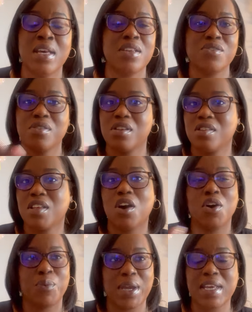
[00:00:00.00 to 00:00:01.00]
So these
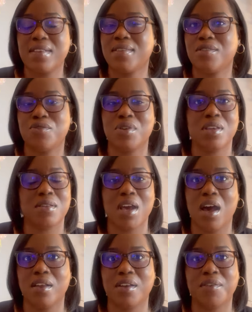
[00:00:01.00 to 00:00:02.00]
ways you can
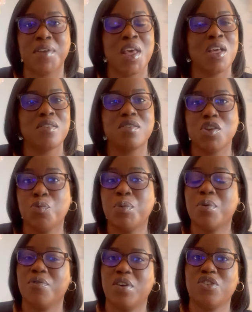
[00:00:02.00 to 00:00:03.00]
kind of still be
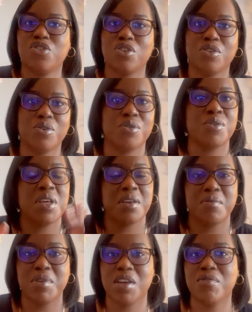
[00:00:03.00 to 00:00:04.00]
professional,
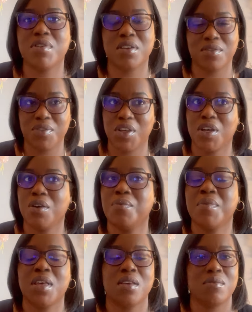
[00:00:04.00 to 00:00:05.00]
get rid of
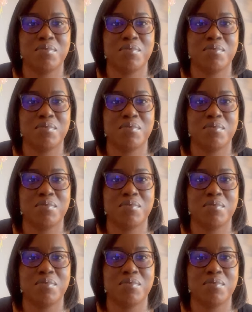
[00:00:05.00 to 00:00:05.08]
them,